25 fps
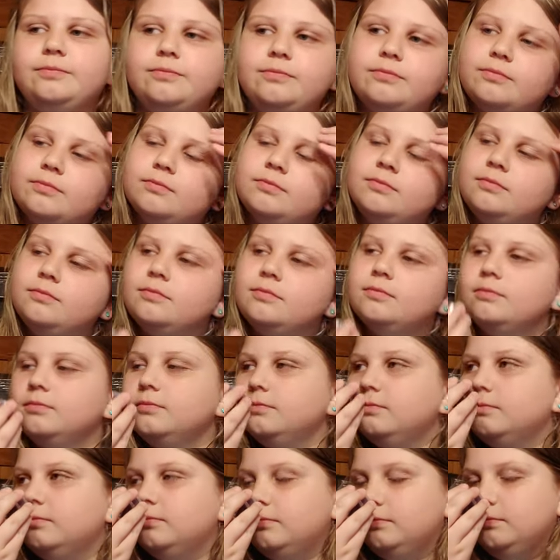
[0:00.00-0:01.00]

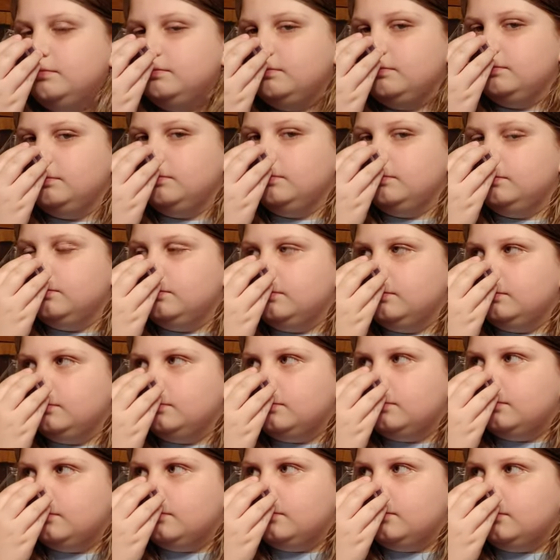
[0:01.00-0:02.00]

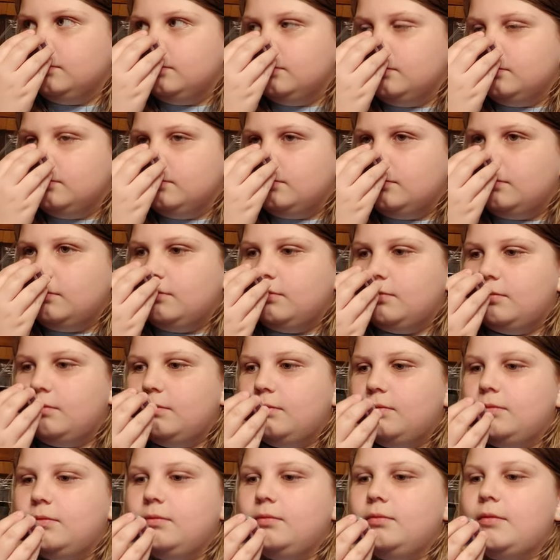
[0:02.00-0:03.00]

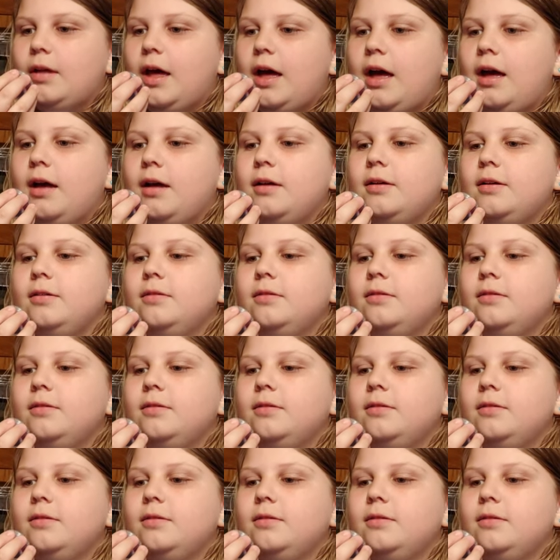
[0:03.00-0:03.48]
[no speech]